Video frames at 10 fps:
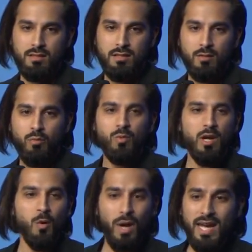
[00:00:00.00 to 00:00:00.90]
We run
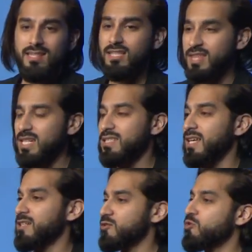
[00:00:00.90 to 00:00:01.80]
away to things
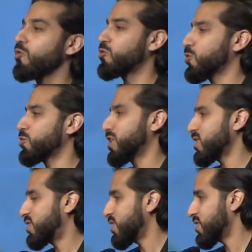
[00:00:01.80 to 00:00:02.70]
like social
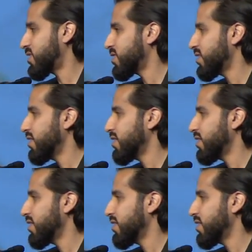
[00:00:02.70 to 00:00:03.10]
justice